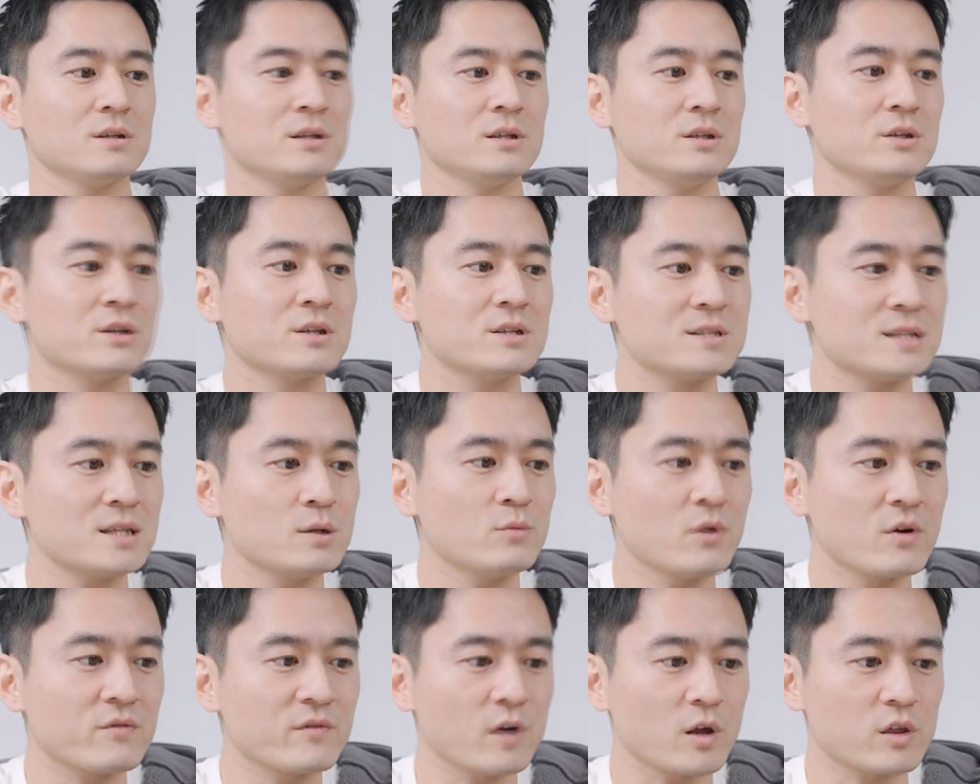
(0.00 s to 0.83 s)
You can see
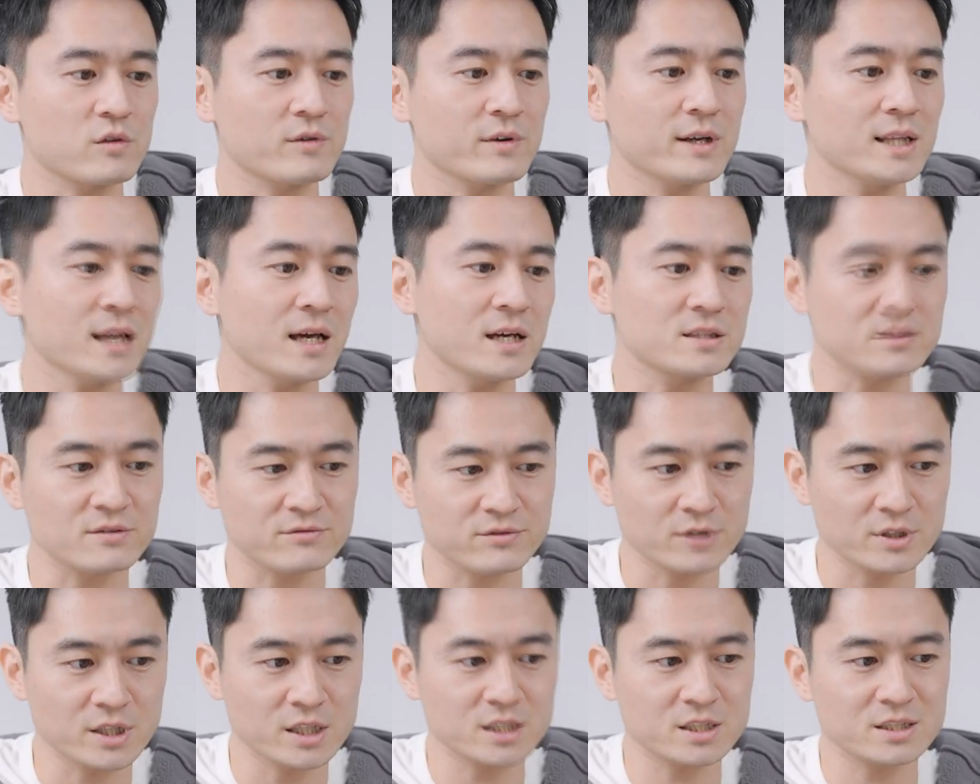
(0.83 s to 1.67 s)
we've got three layers of
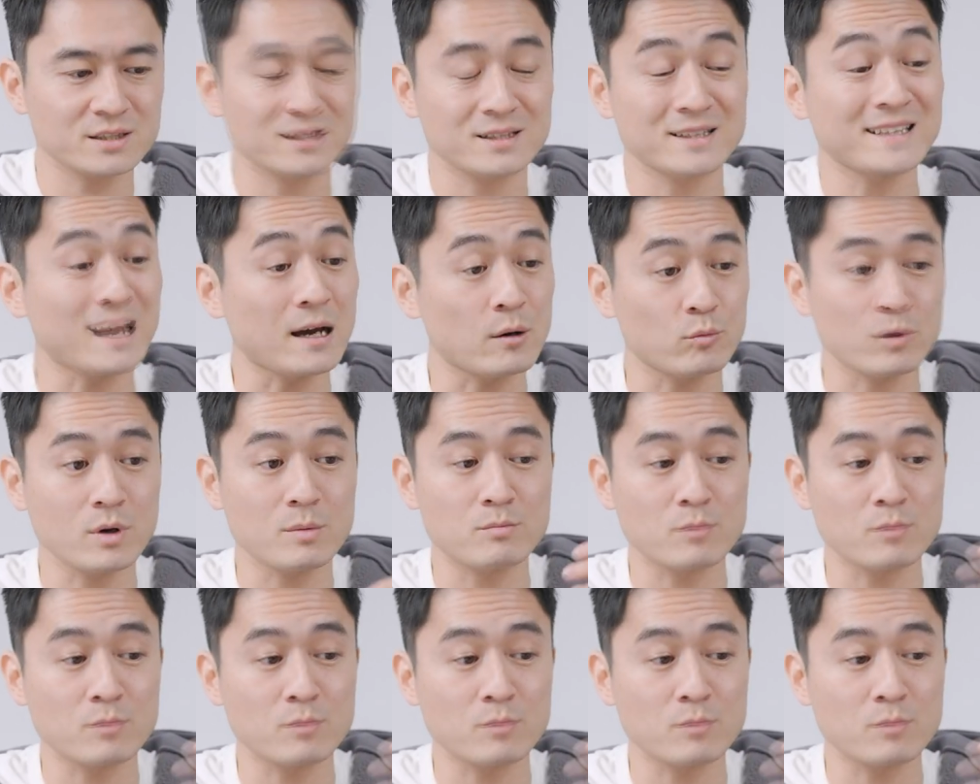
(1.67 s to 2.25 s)
footage that we're